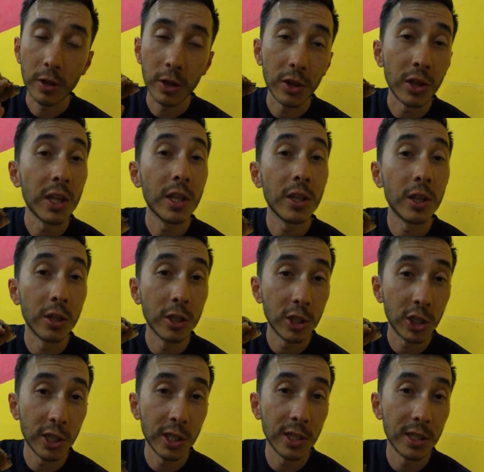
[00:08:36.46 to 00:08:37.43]
The thing that the
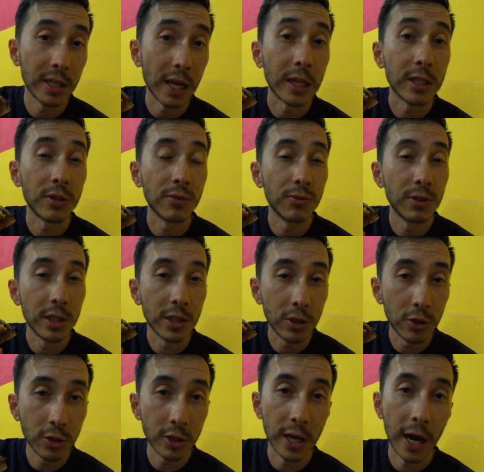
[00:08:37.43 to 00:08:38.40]
cheese is actually really
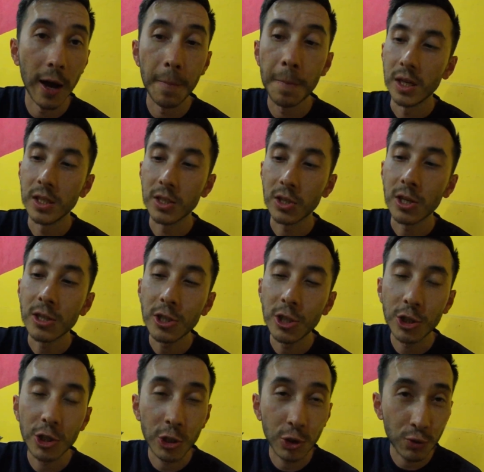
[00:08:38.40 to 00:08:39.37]
good at is kind of
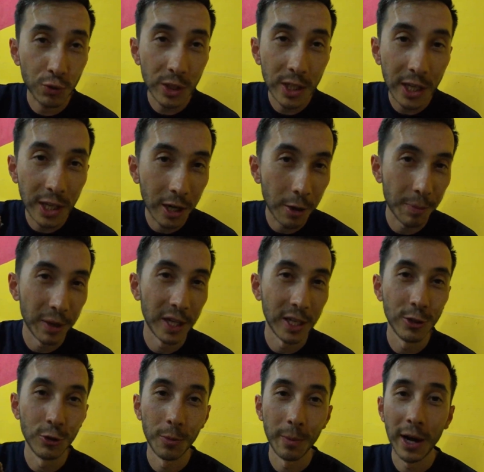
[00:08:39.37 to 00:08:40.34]
stringing a bit
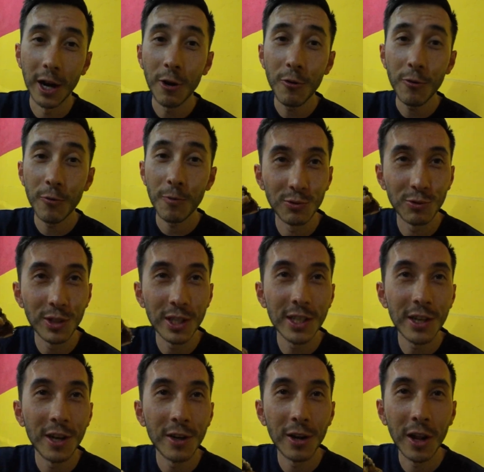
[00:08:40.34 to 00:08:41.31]
in your mouth. It really
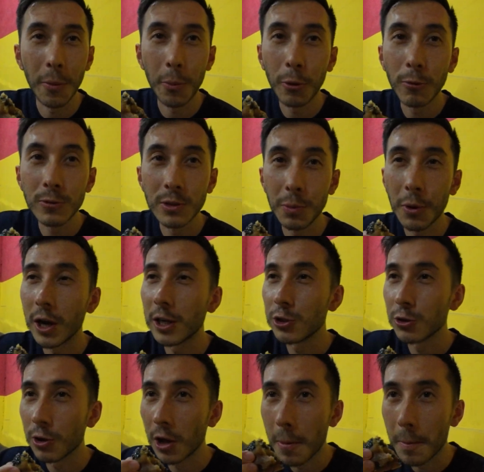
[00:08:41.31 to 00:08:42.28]
kind of like pulls apart as
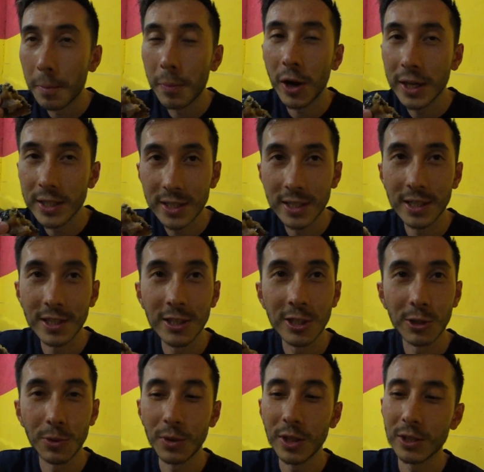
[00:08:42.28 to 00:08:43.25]
you're like biting
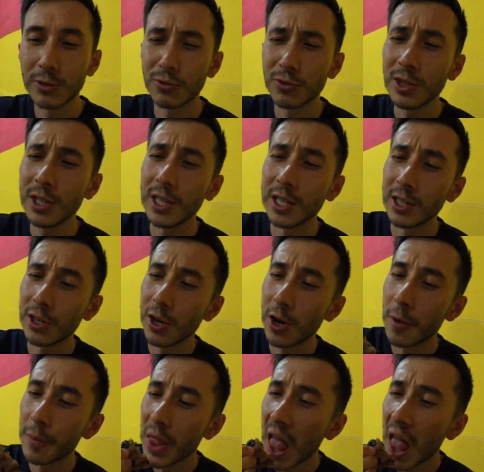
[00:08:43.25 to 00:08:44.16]
into it. It's really good.